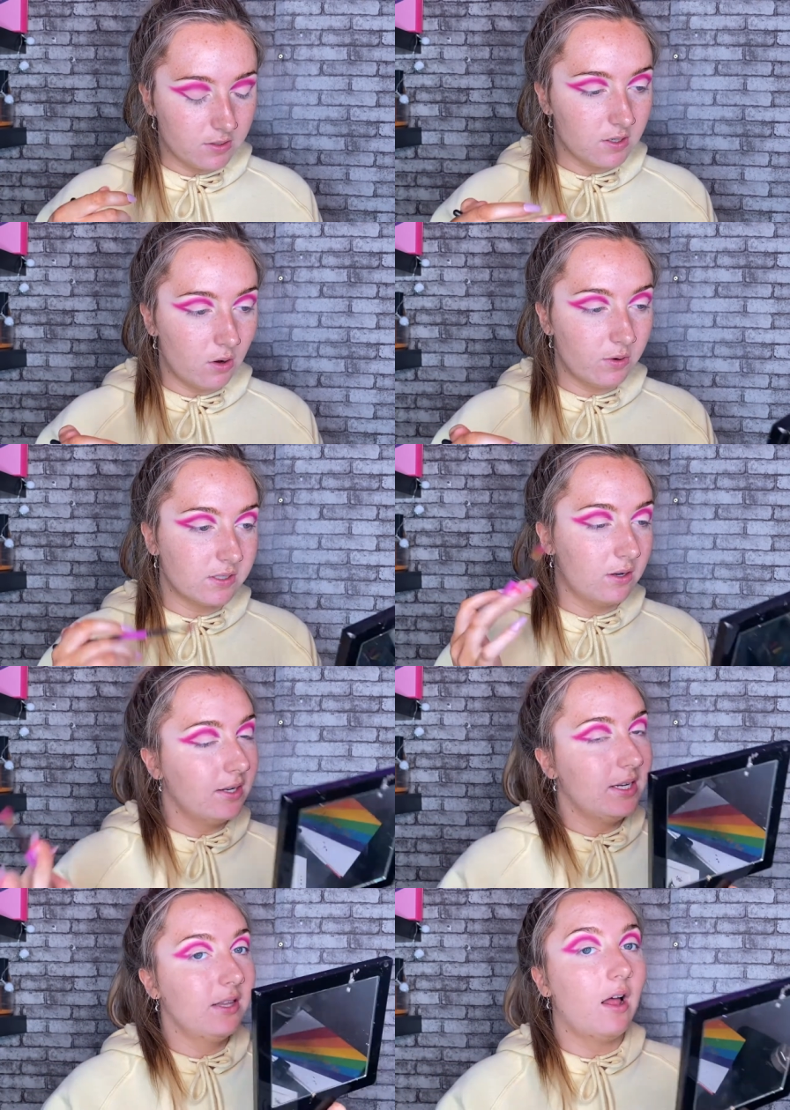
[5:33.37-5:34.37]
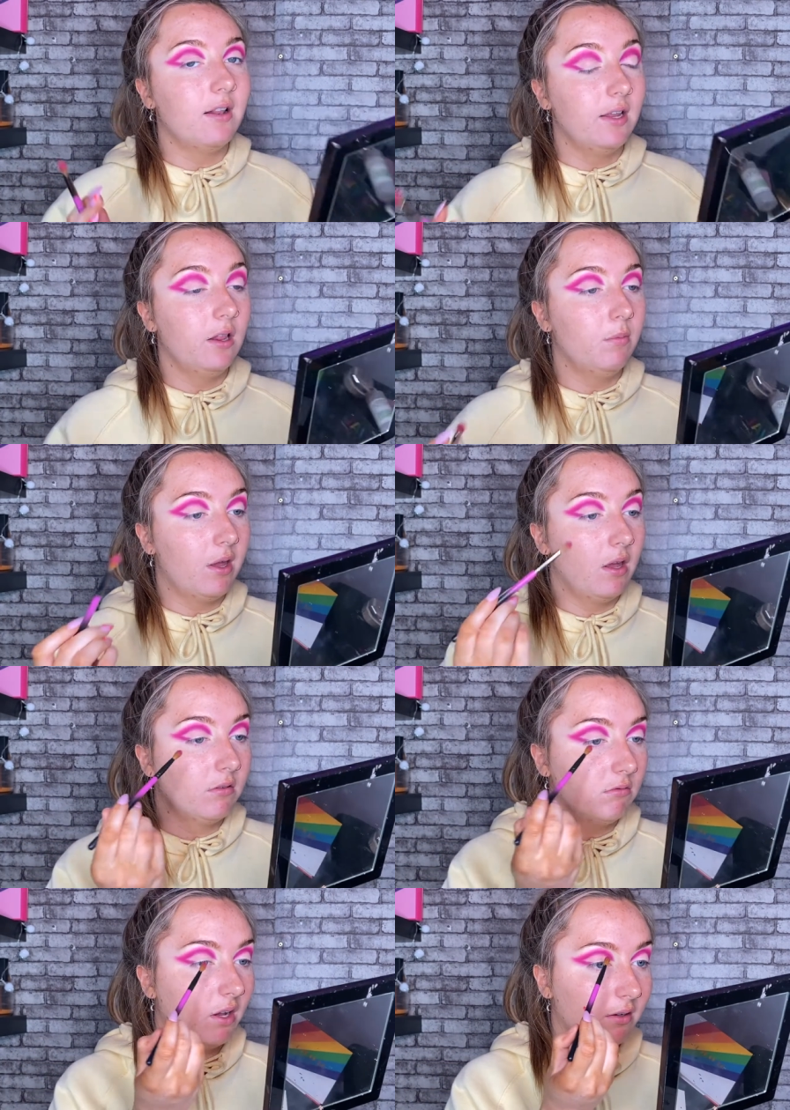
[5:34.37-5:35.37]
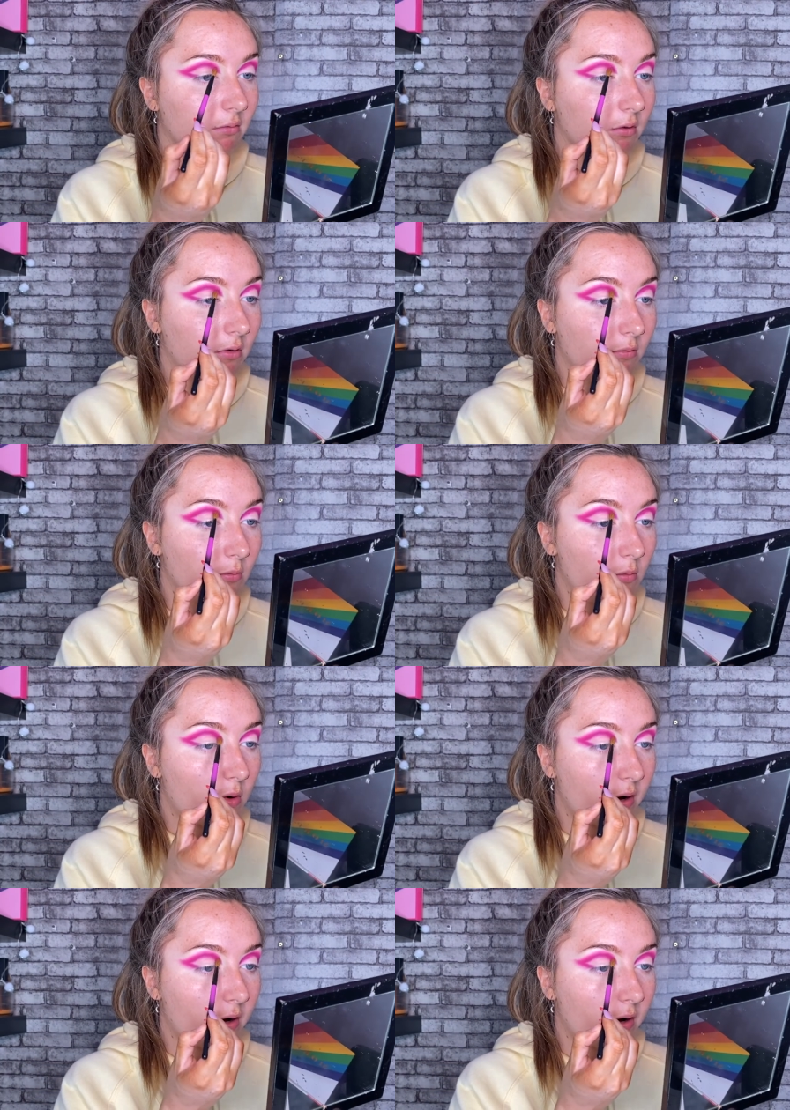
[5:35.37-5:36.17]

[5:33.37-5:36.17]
So it's gonna need that little bit like more